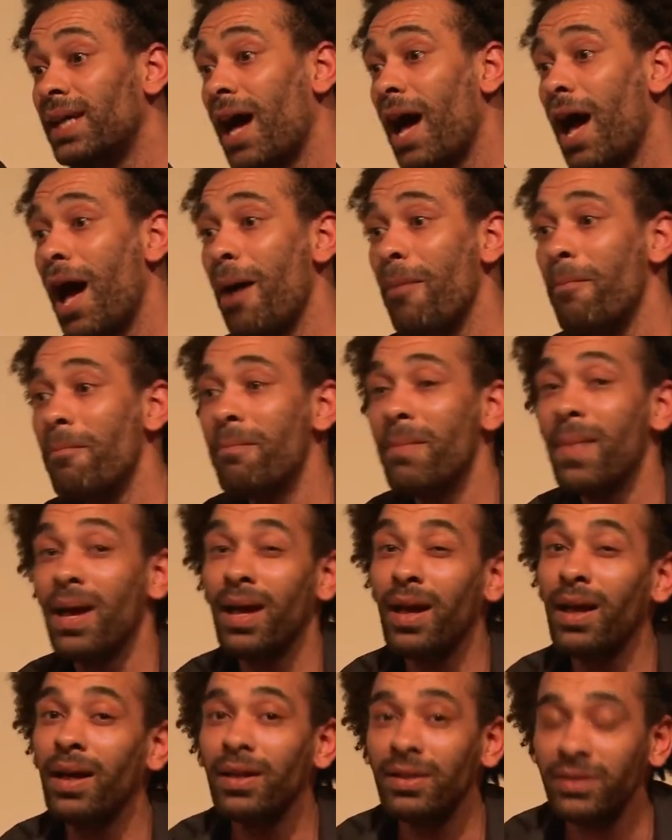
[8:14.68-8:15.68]
Um,
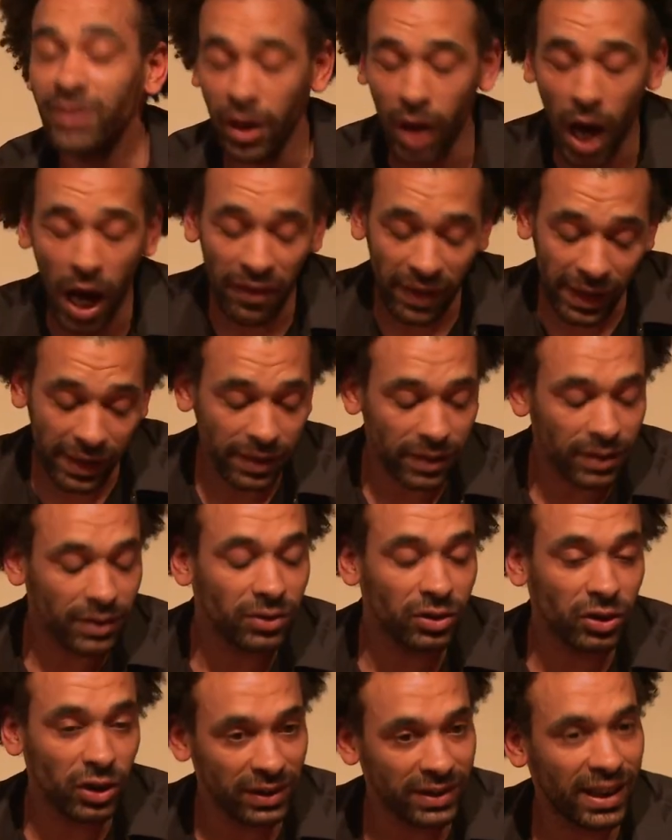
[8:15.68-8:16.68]
so I think
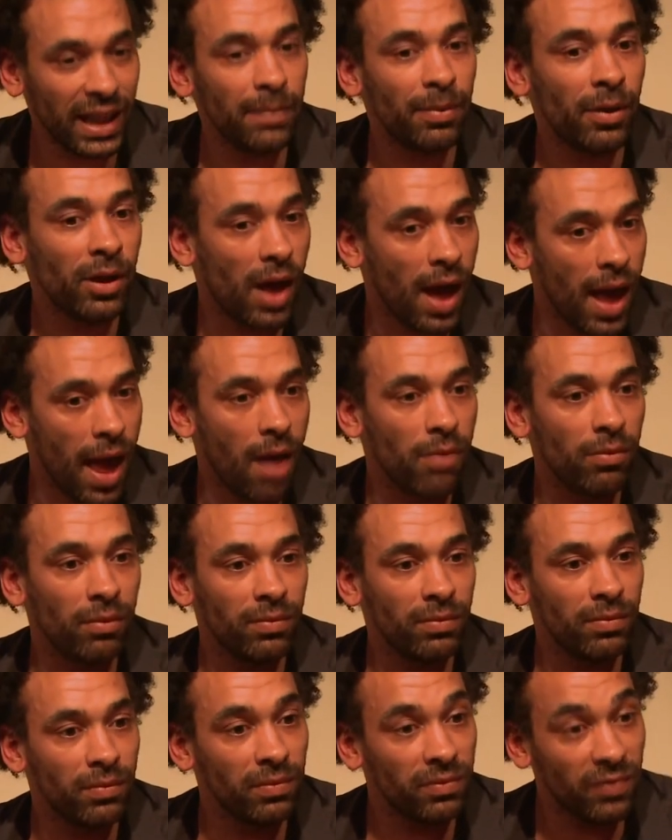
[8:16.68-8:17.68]
just keep an eye out
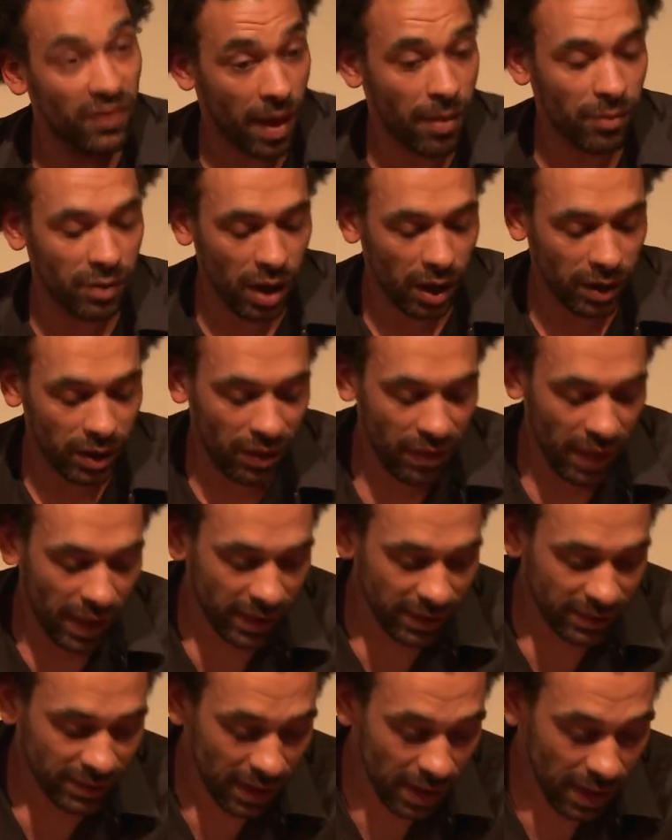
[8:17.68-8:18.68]
for them kind of
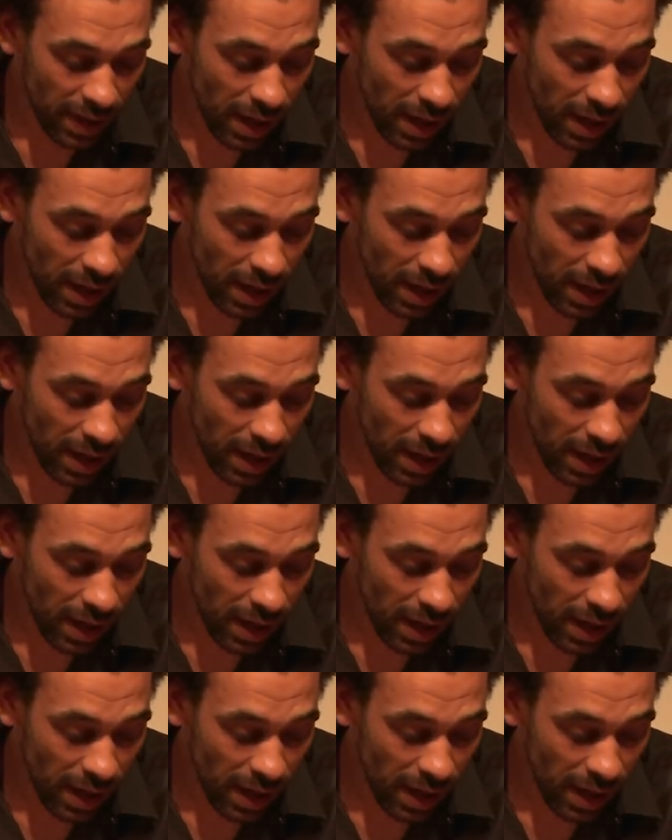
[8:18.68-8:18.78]
things.